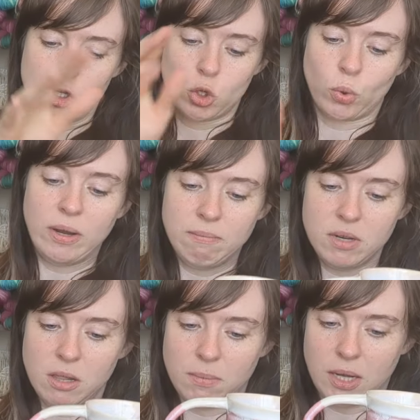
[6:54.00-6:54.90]

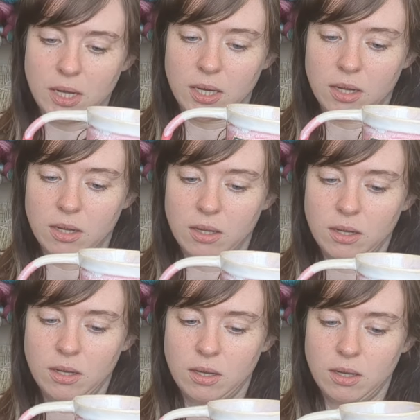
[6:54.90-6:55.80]
trimmed the mug,
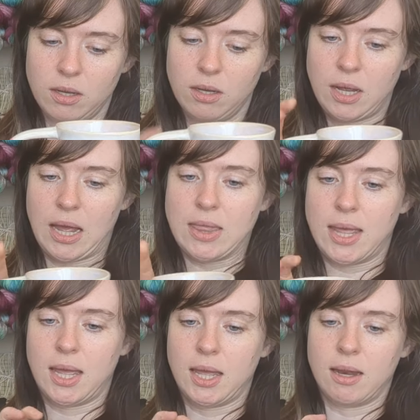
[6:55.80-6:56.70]
and
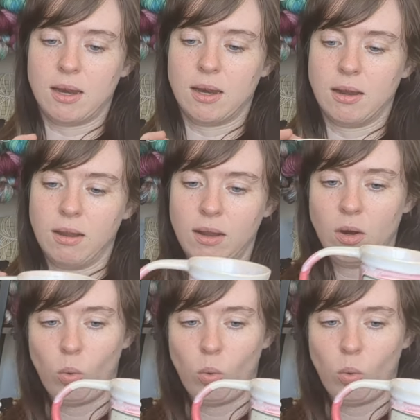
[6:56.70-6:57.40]
then